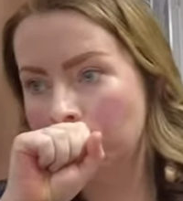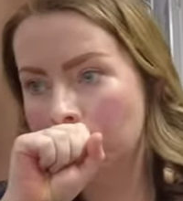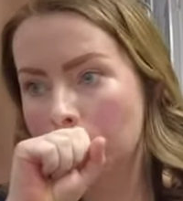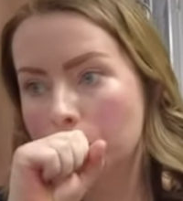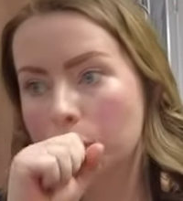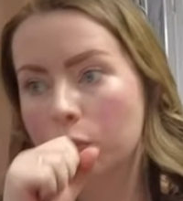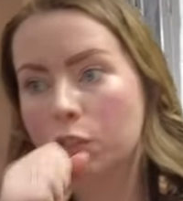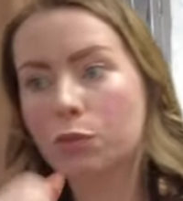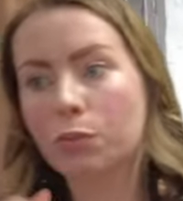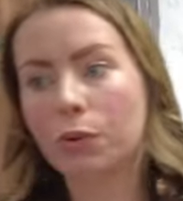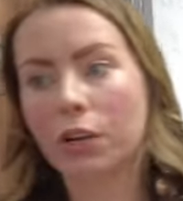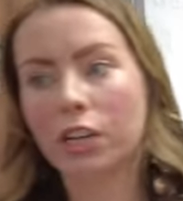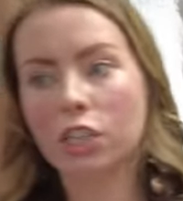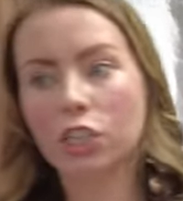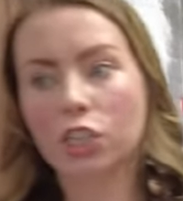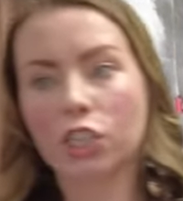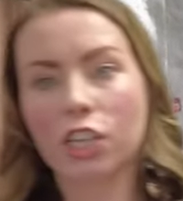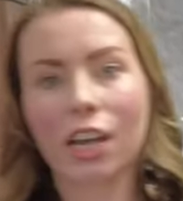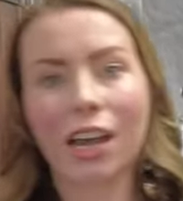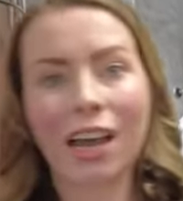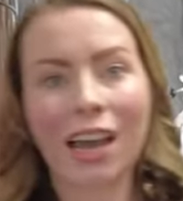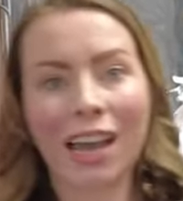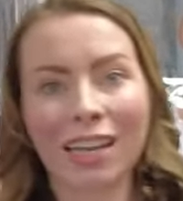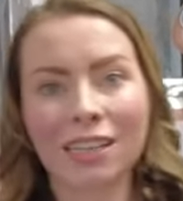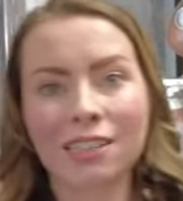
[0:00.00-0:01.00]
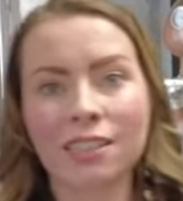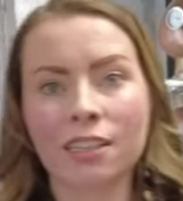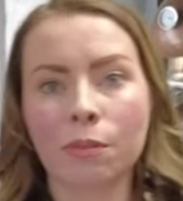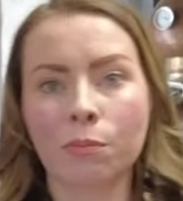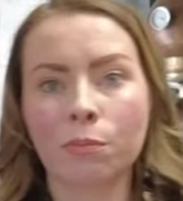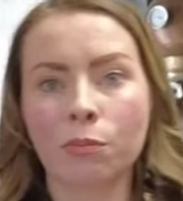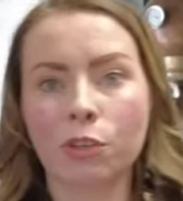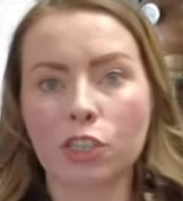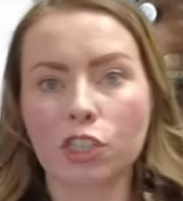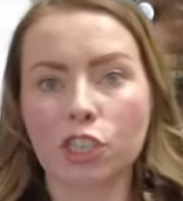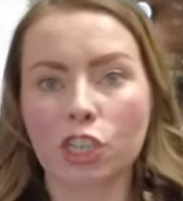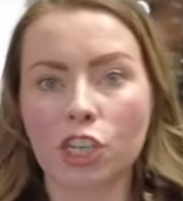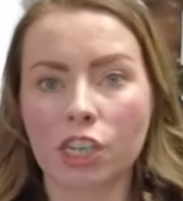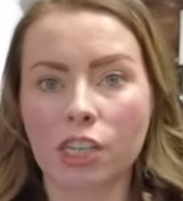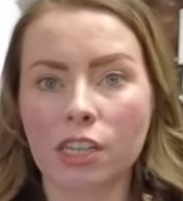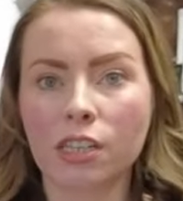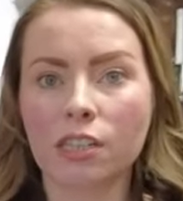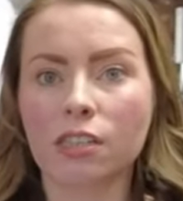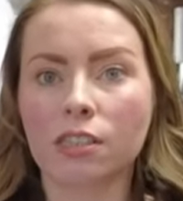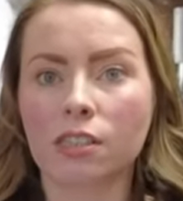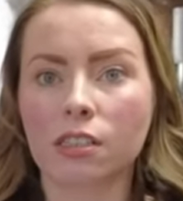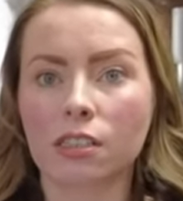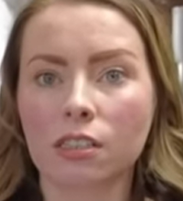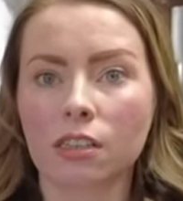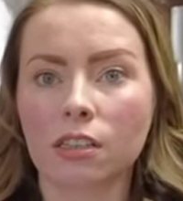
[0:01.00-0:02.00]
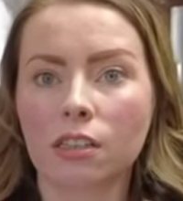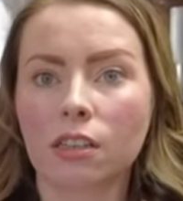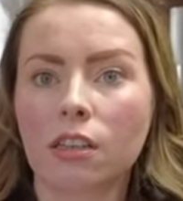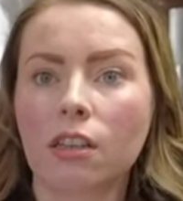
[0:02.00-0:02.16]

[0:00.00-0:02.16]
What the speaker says: We switch to a high temperature yeast,